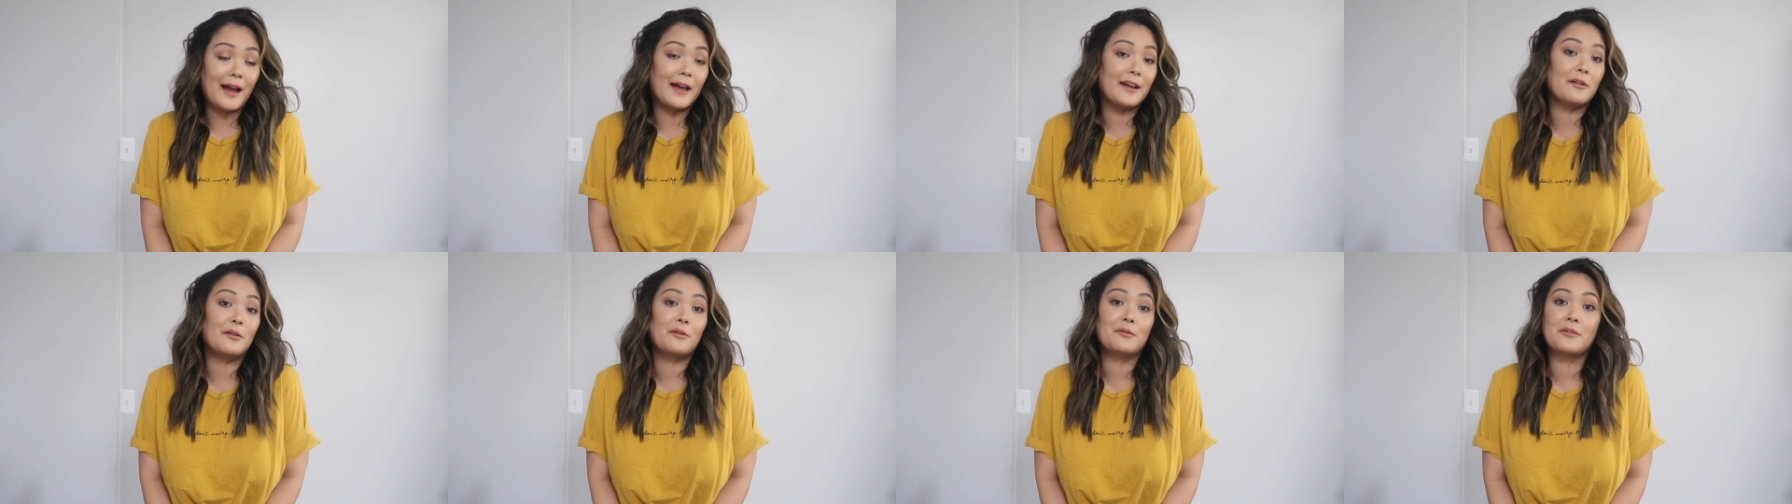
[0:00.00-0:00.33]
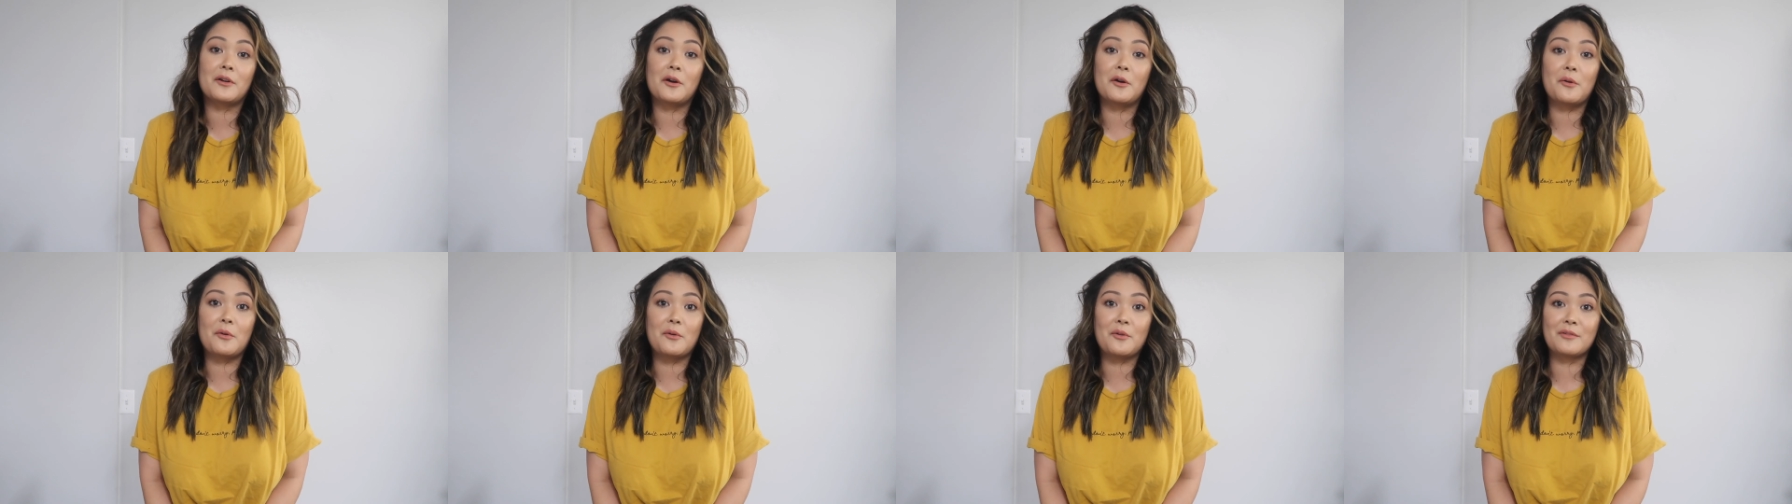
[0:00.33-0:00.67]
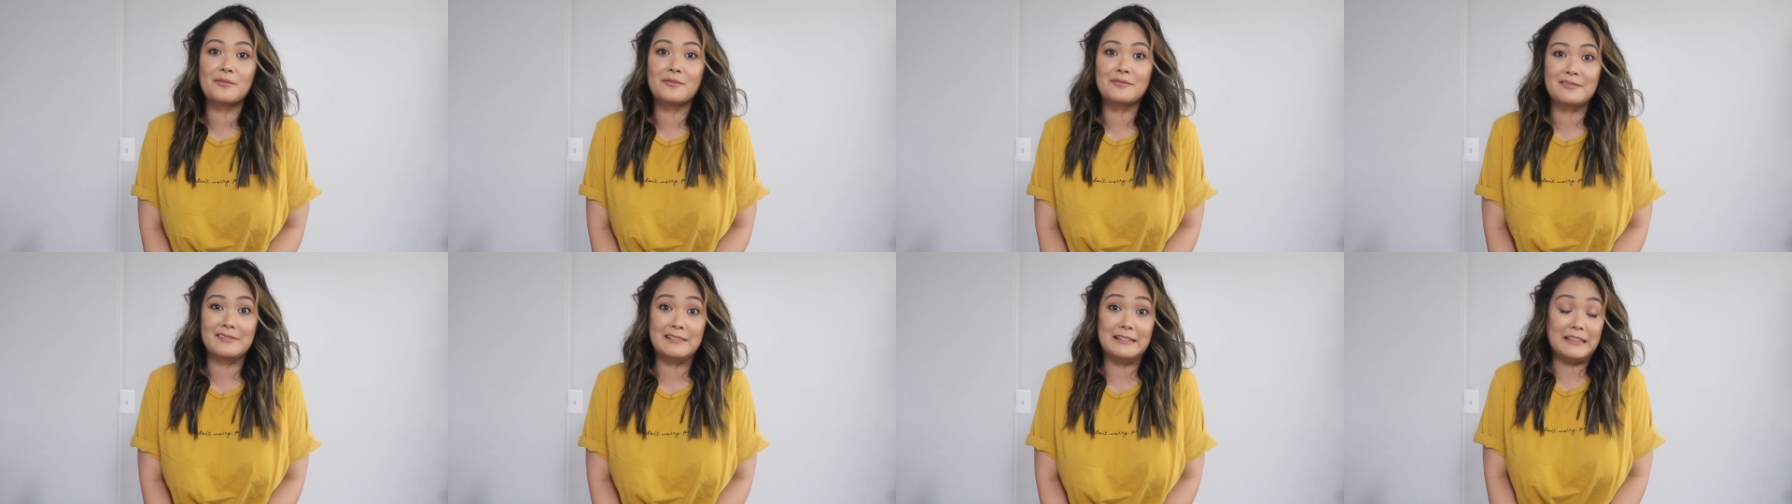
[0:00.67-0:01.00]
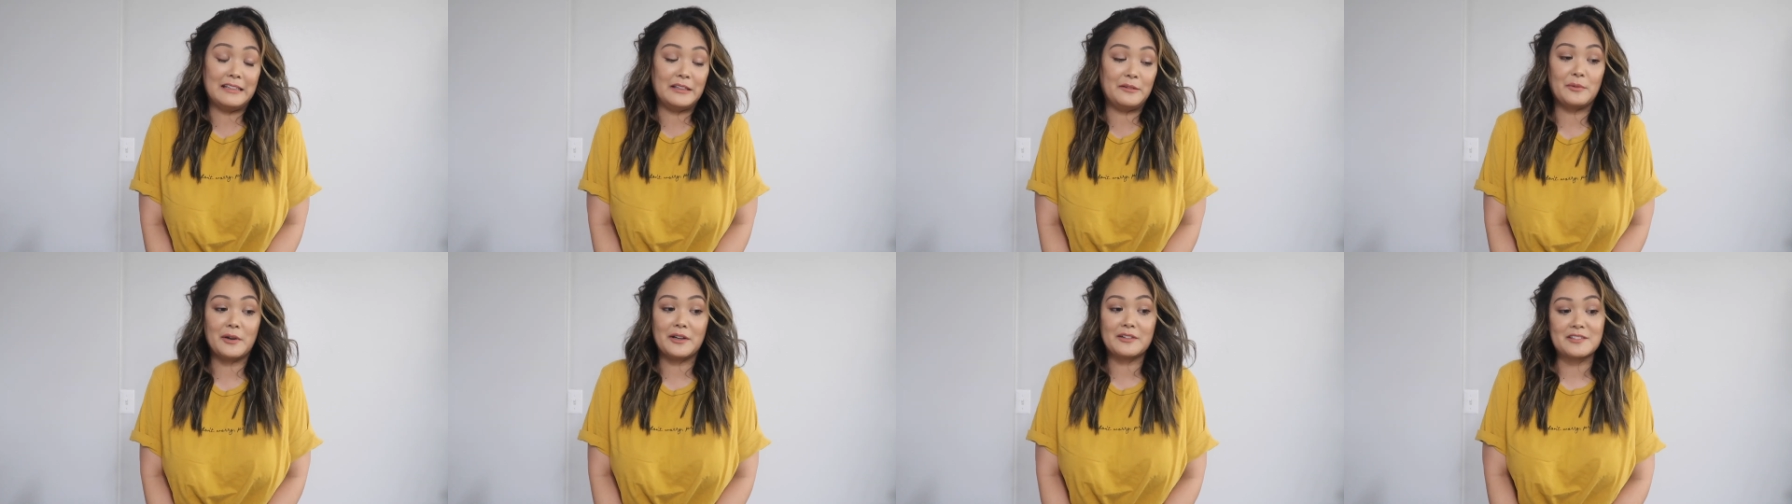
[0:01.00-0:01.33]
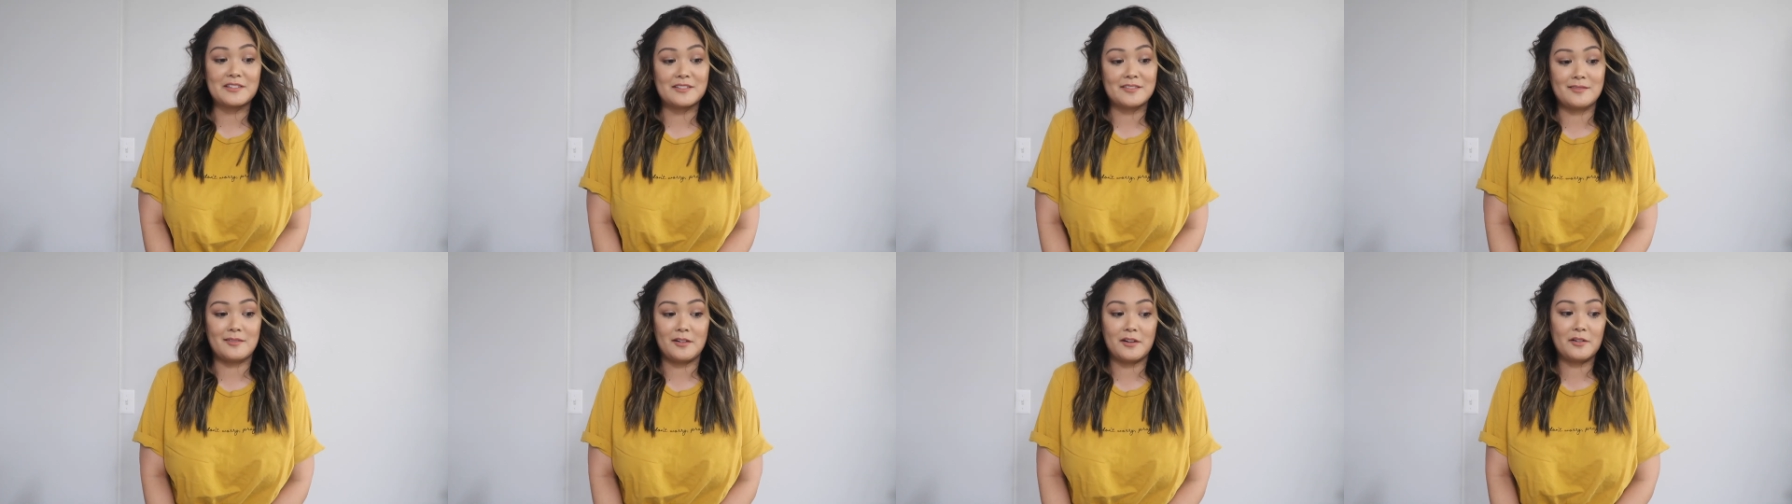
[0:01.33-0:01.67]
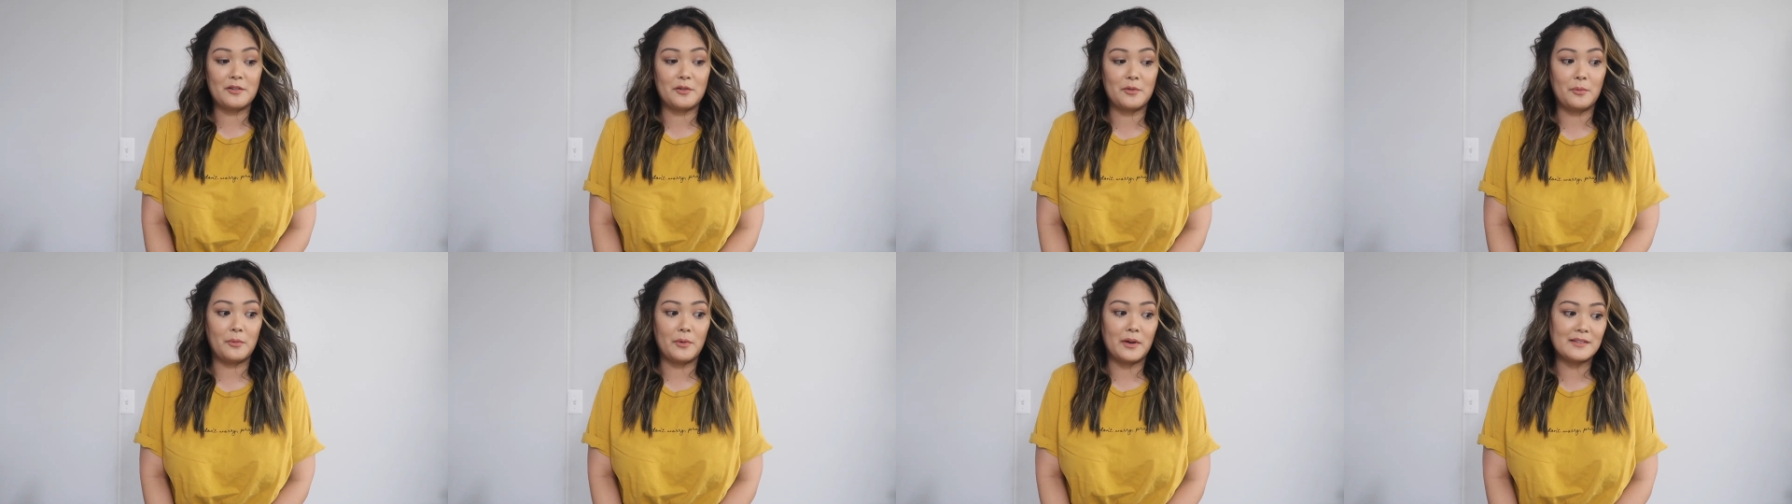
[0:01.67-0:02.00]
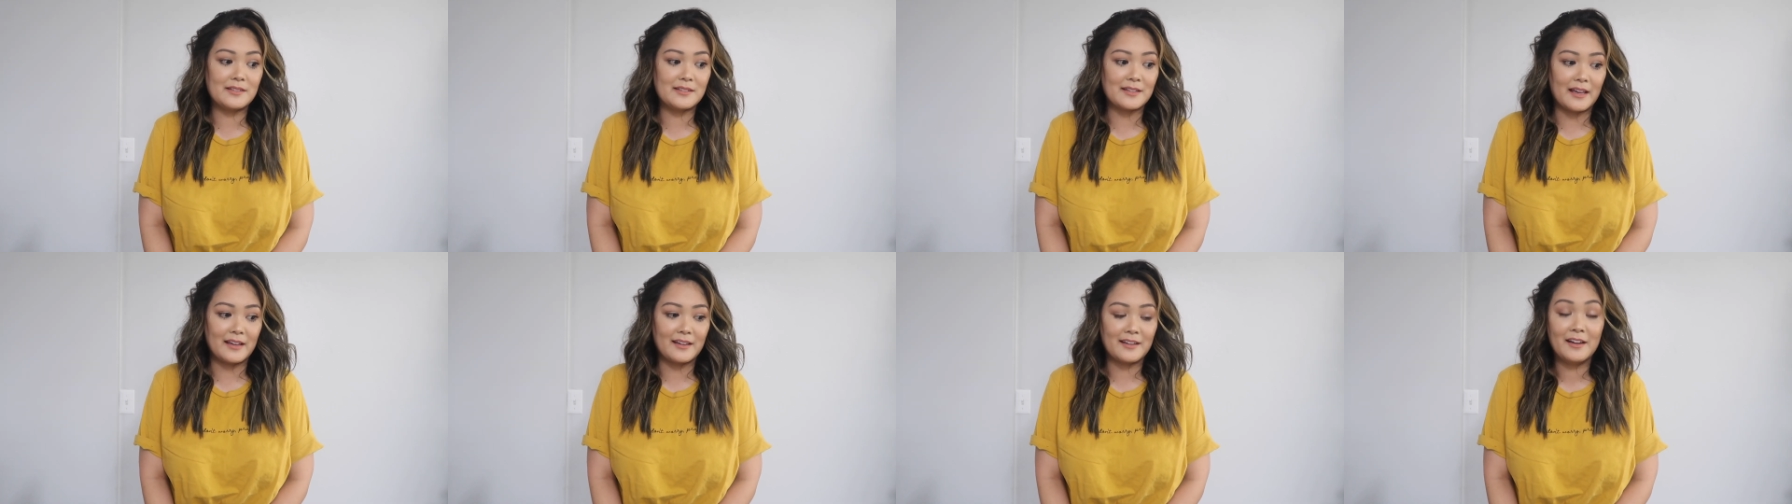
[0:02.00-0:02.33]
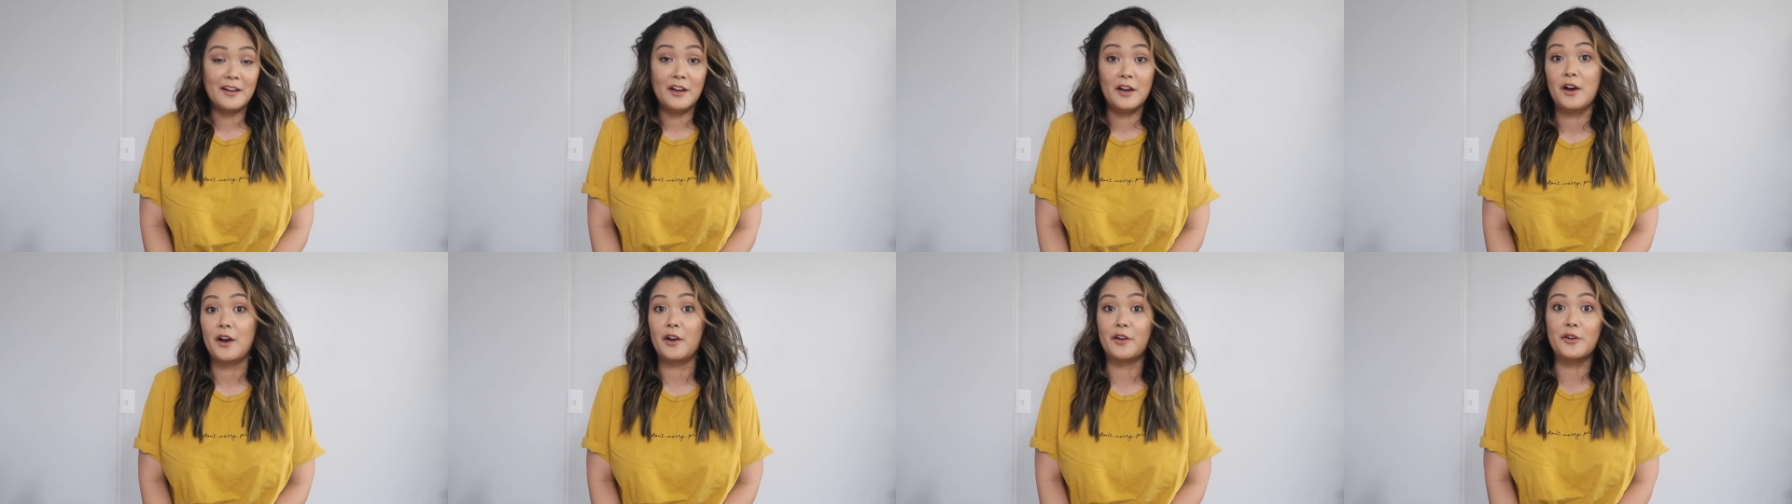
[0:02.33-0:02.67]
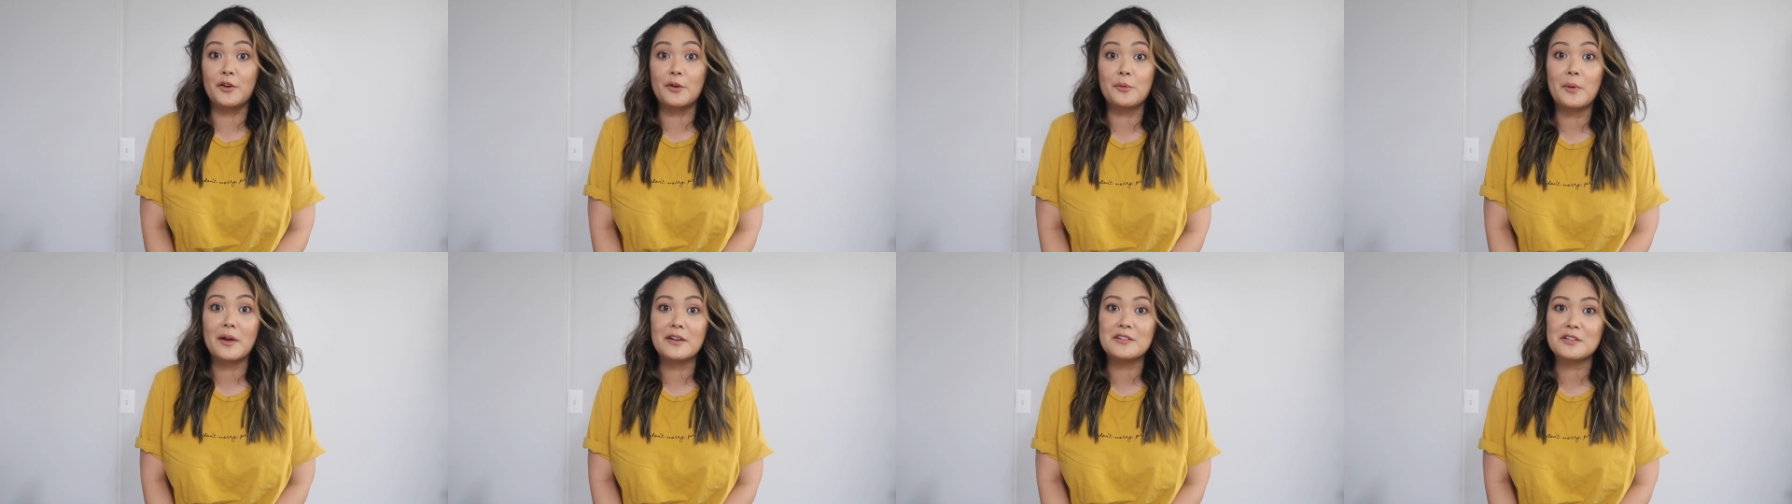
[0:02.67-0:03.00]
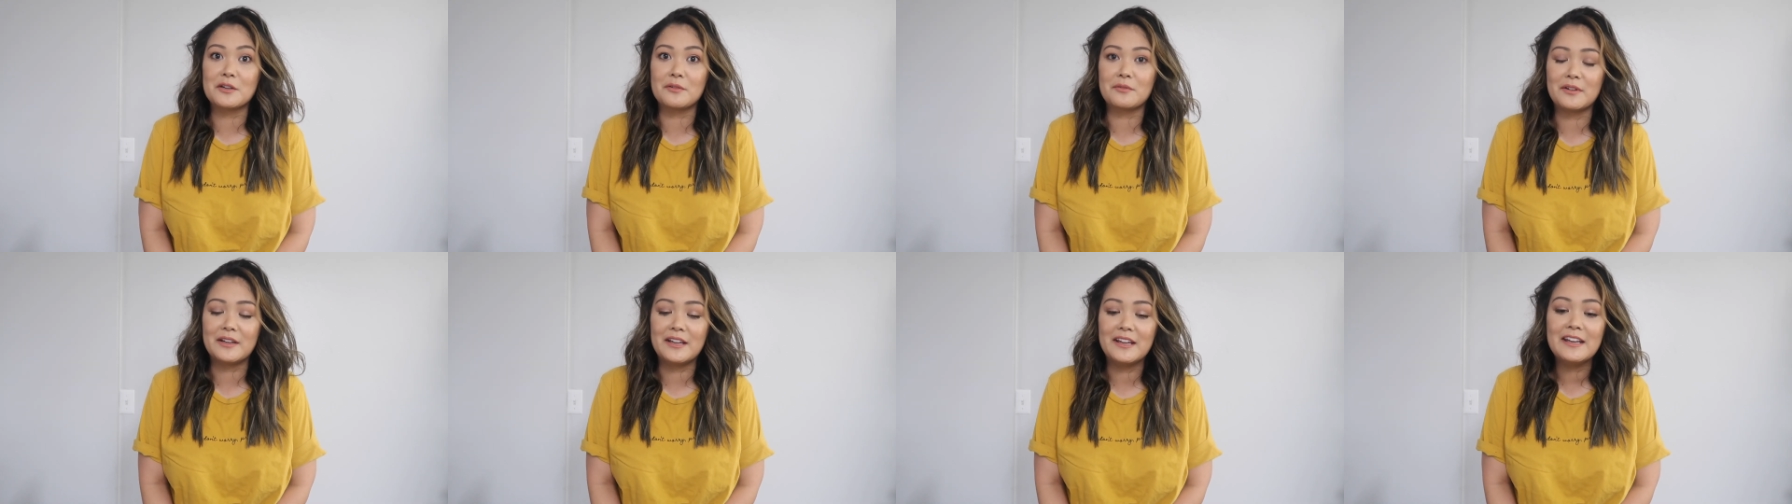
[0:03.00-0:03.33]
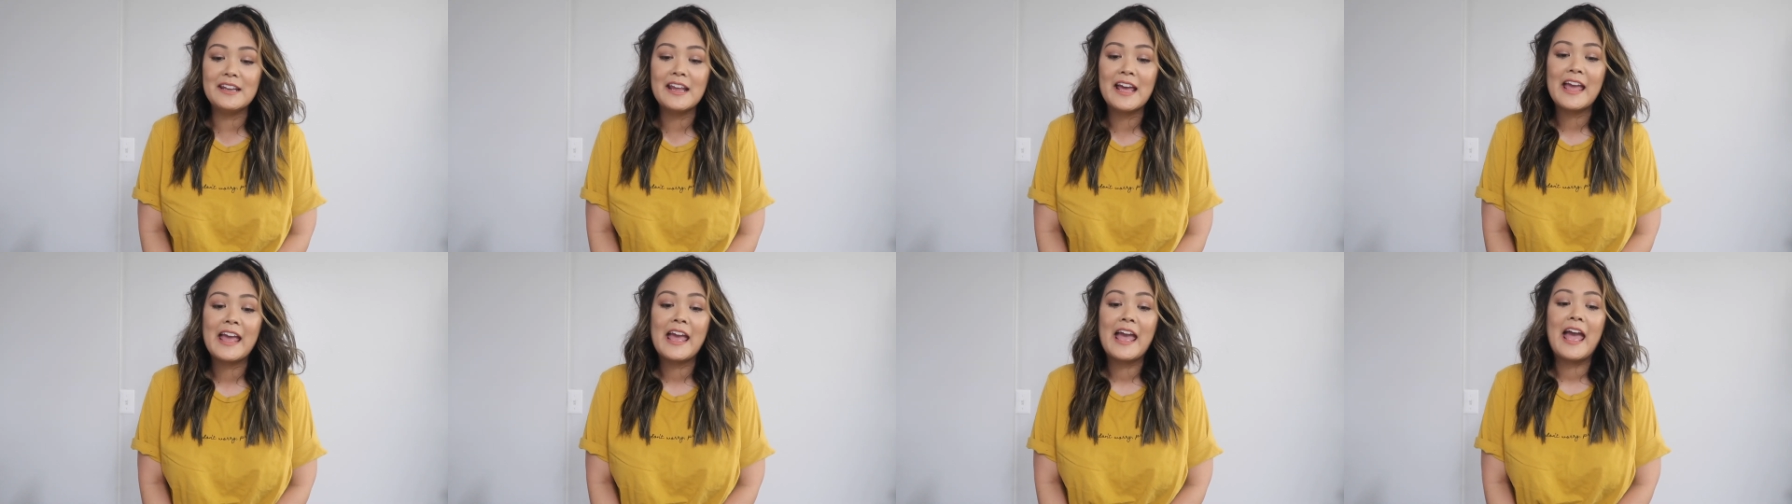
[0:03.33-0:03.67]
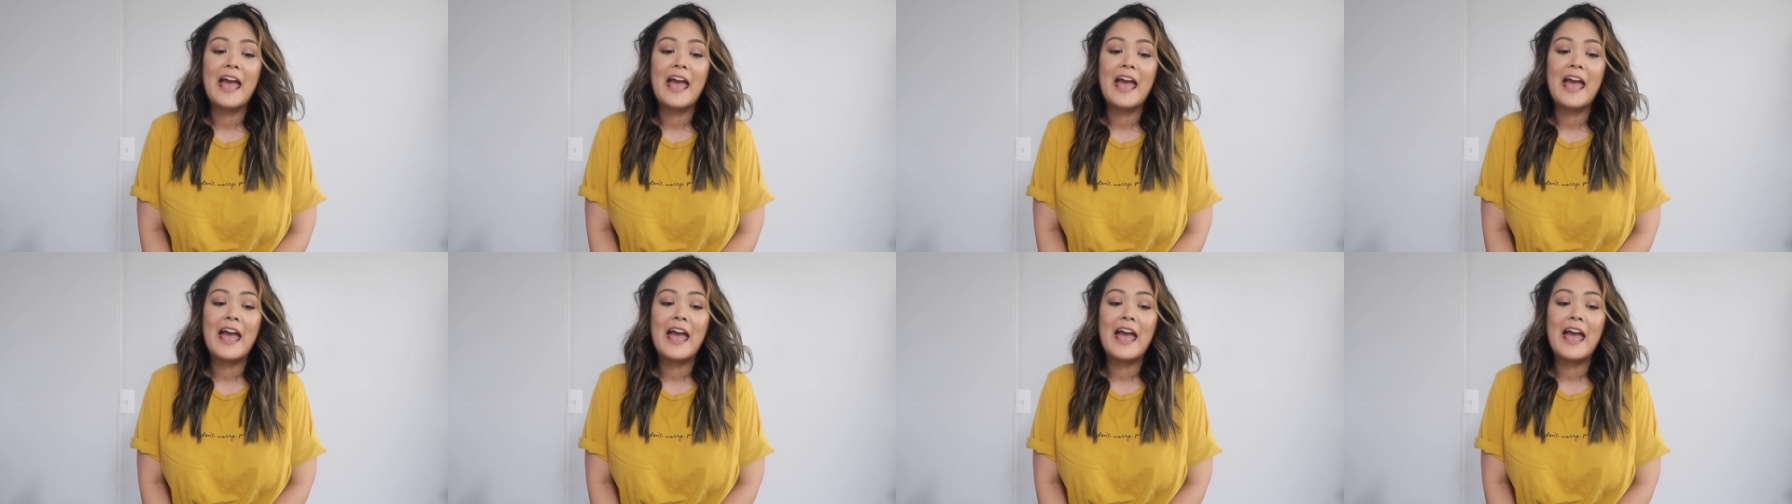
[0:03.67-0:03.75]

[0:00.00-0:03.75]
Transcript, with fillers: I don't know really where to start or what's like a good one to read.